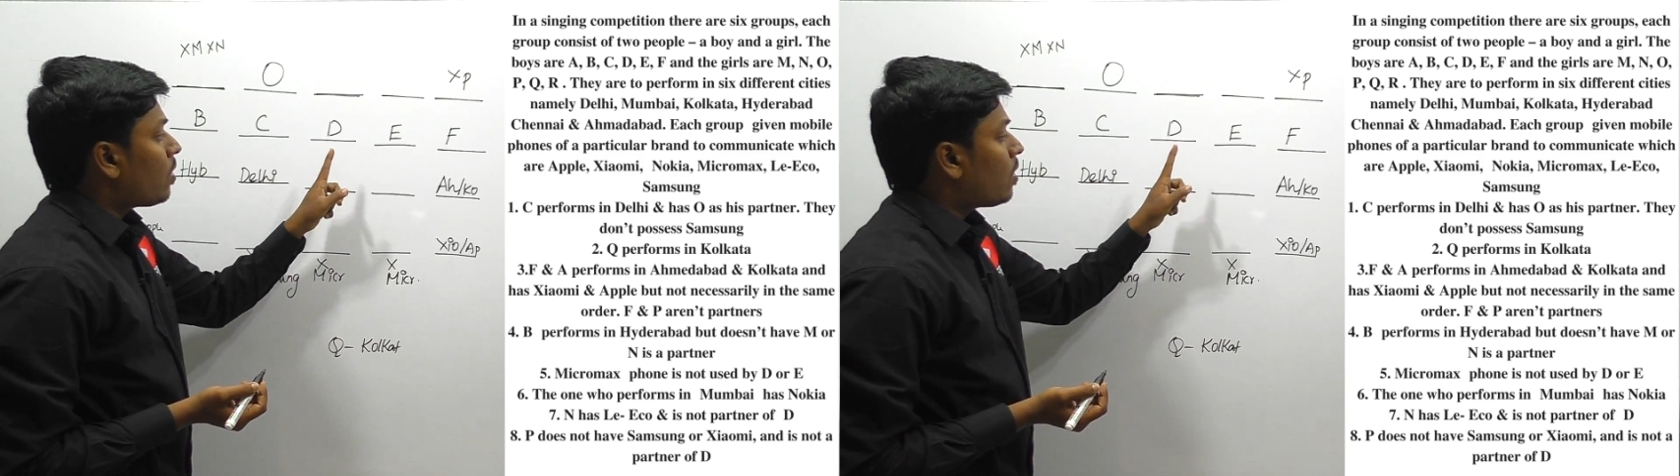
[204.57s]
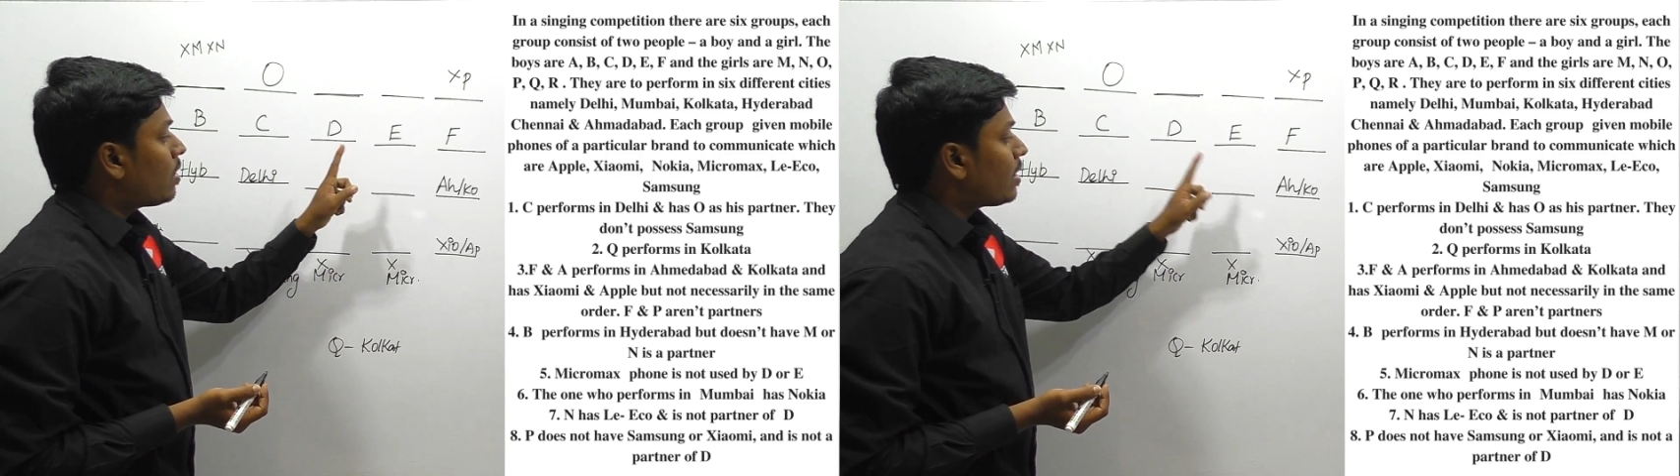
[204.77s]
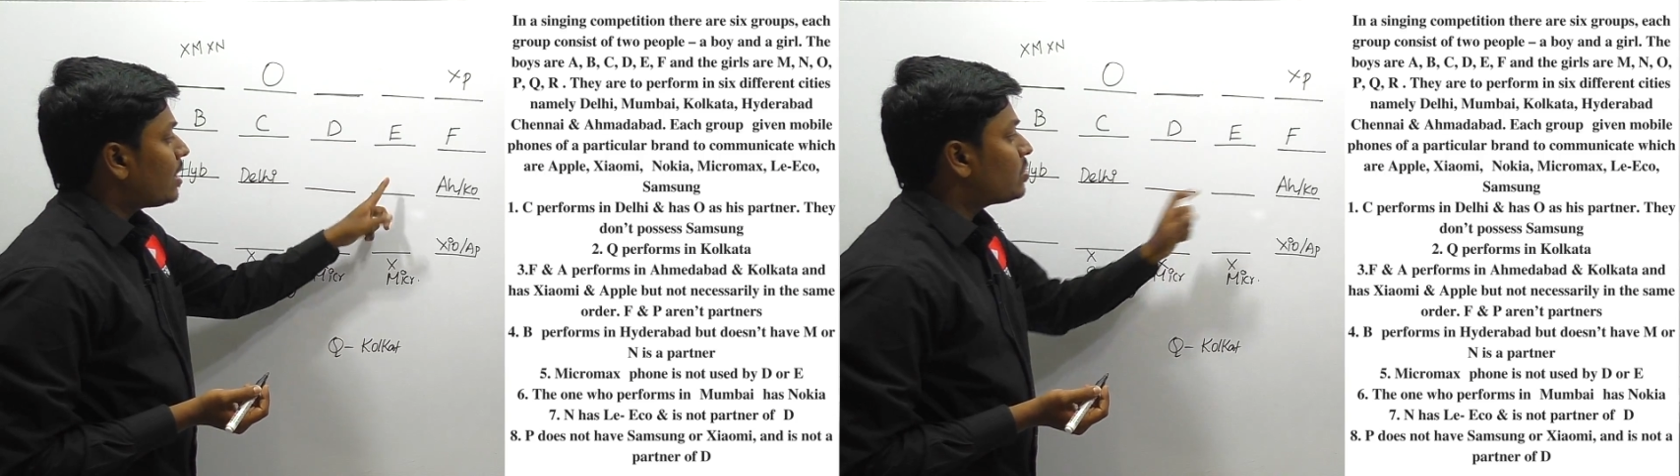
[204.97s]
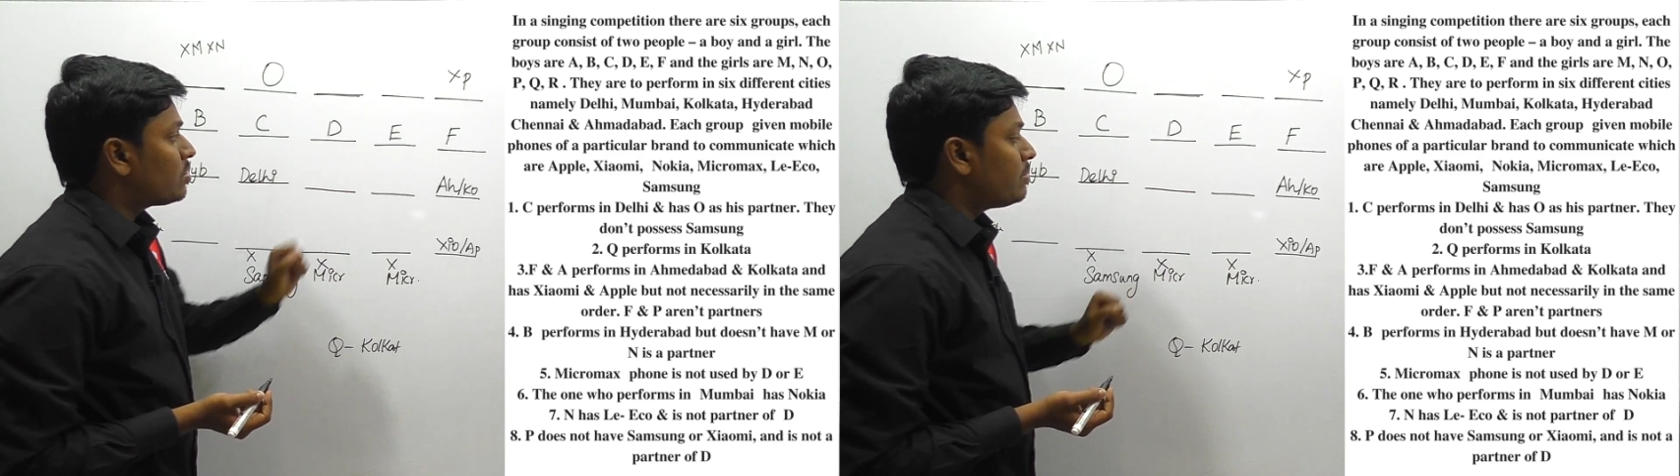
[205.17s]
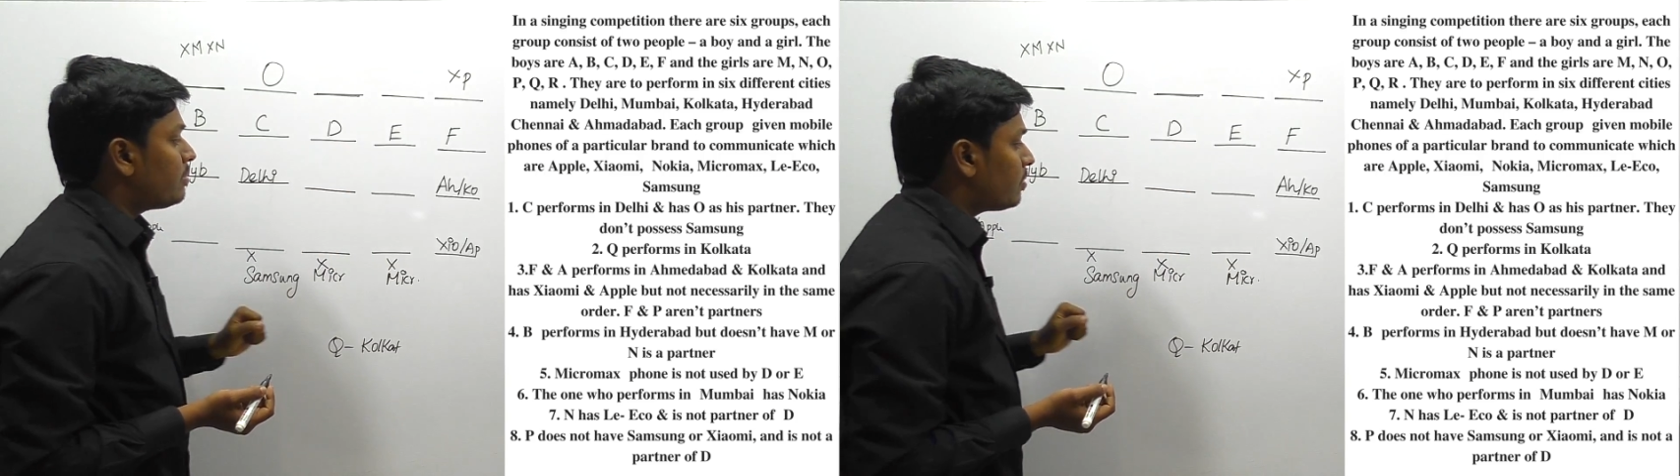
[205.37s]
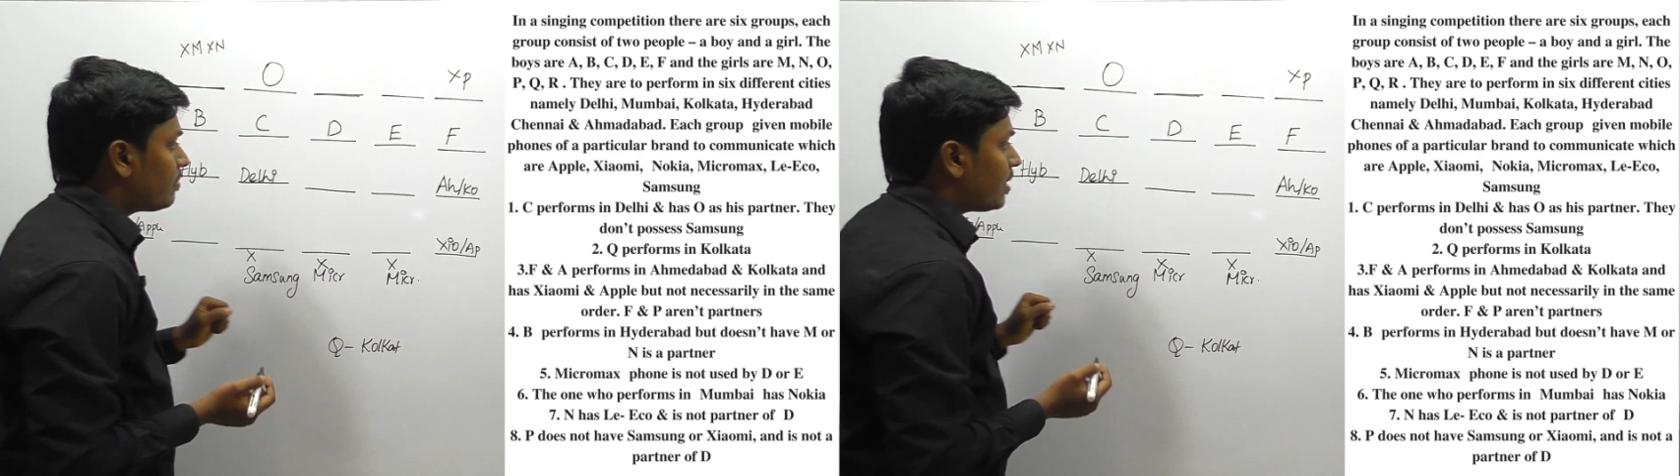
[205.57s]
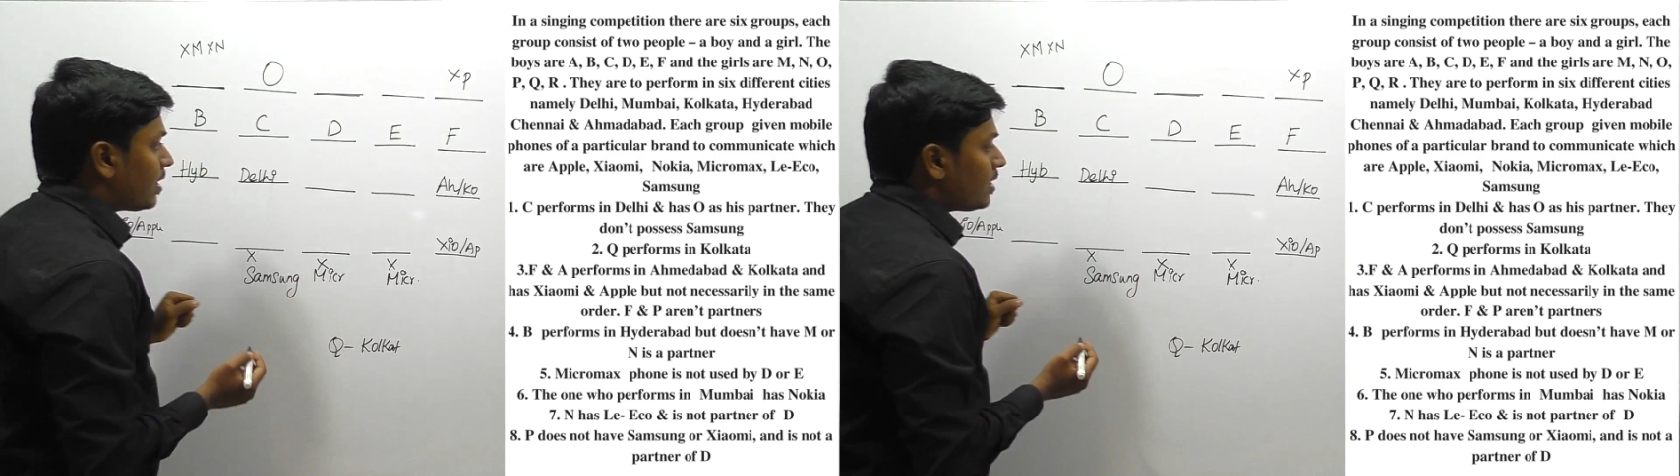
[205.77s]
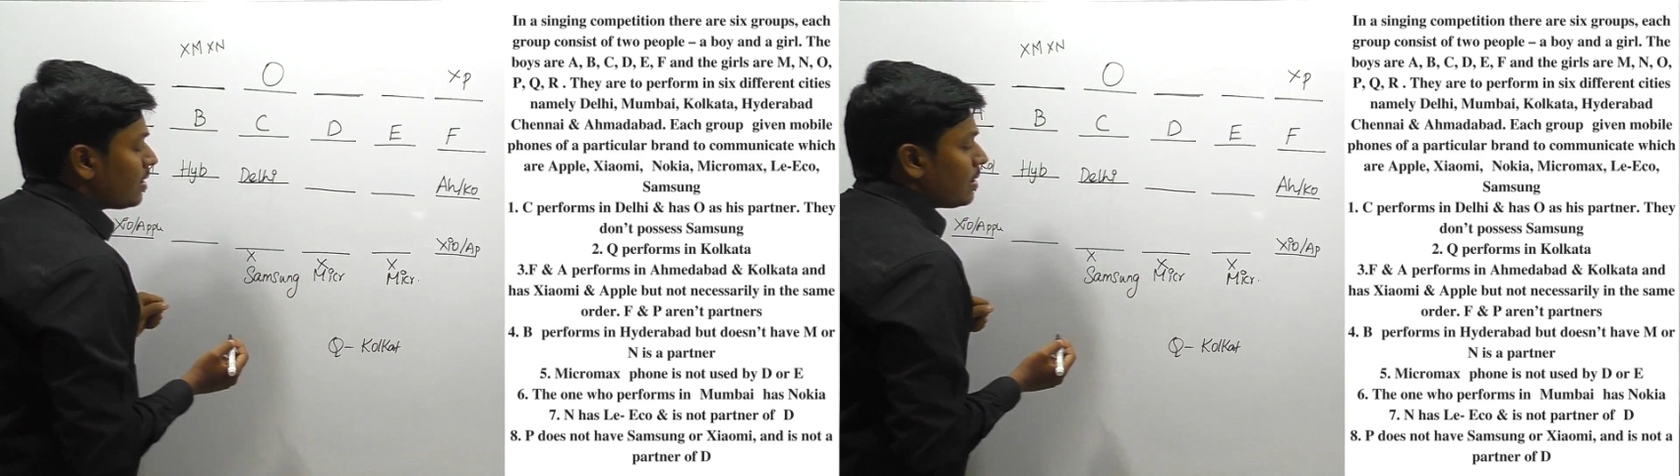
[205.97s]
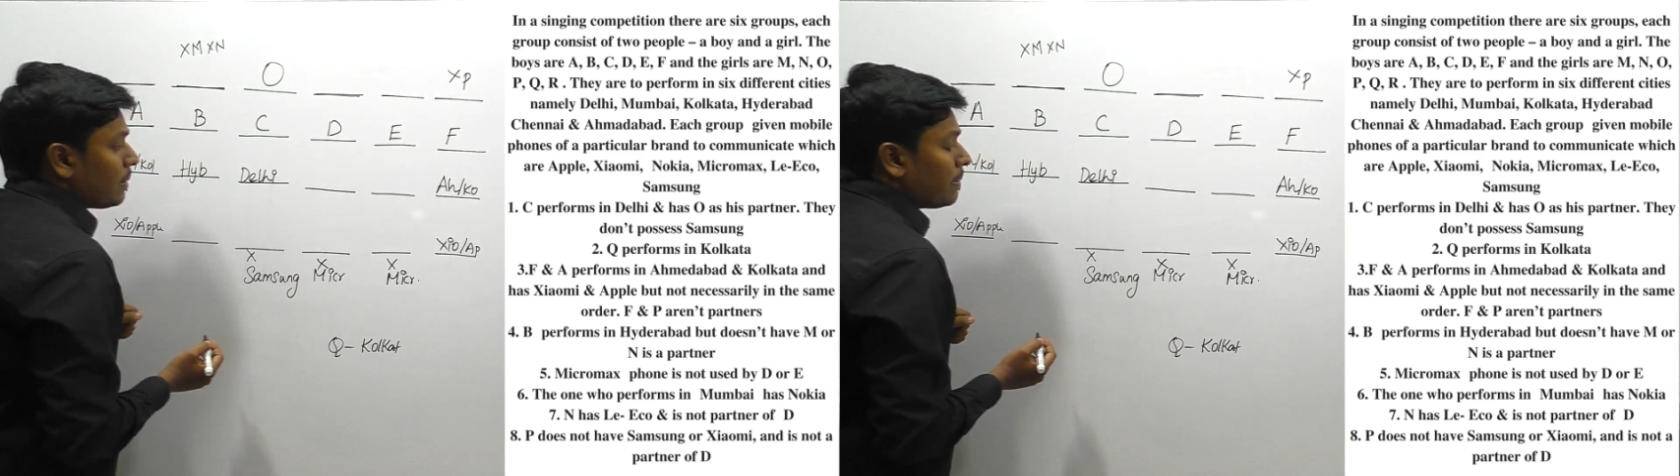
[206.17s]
or E should be Mumbai, right?